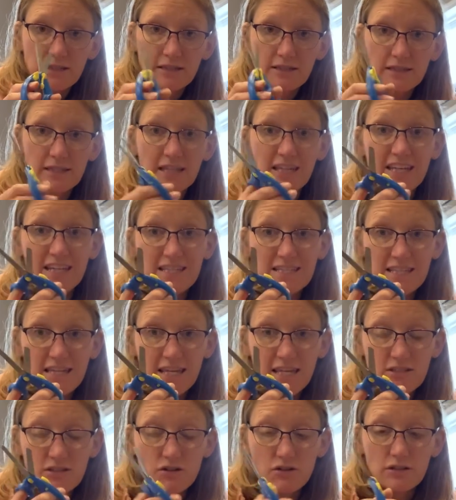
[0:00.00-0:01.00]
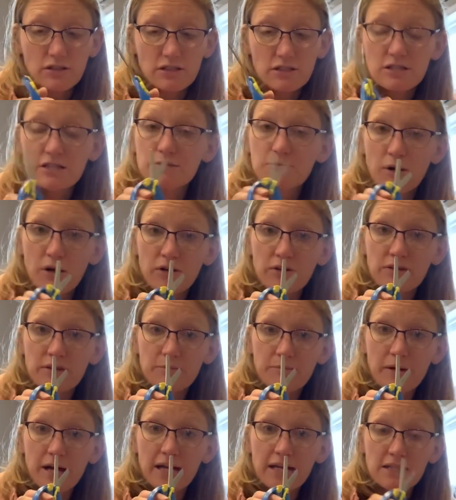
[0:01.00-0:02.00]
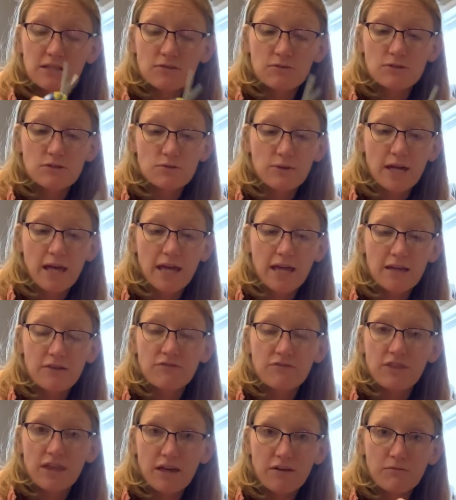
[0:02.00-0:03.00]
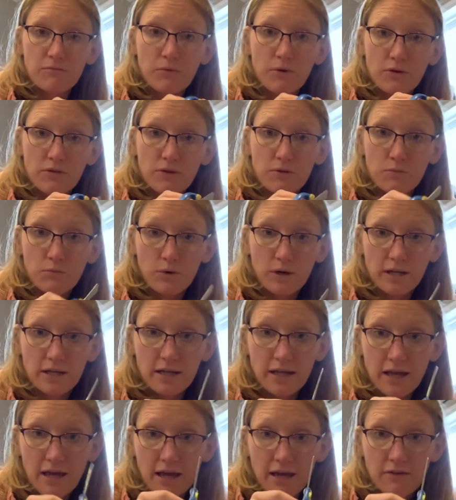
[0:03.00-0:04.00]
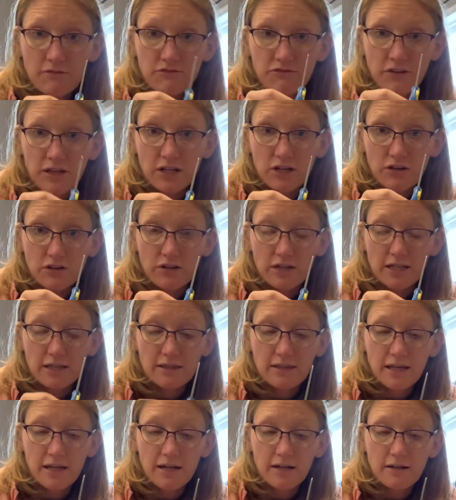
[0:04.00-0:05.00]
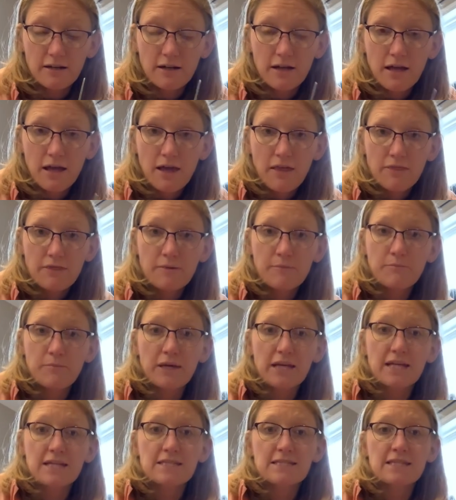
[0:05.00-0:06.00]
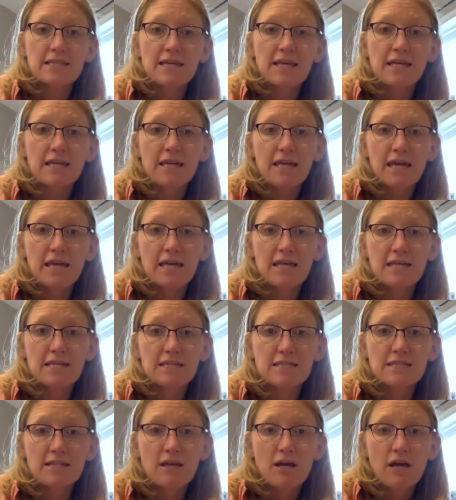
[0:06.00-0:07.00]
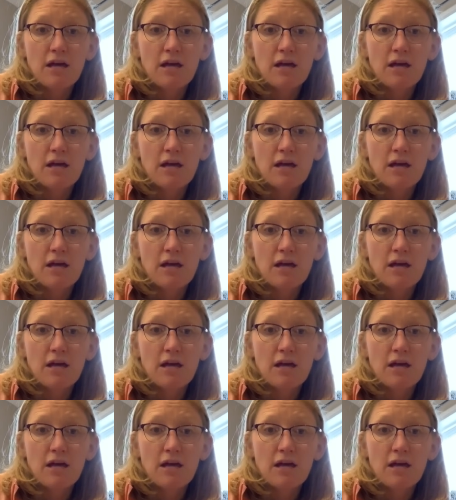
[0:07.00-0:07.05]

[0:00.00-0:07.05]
The kids' hands are a little smaller than mine, so it's okay if they have more than one finger in there. The biggest thing is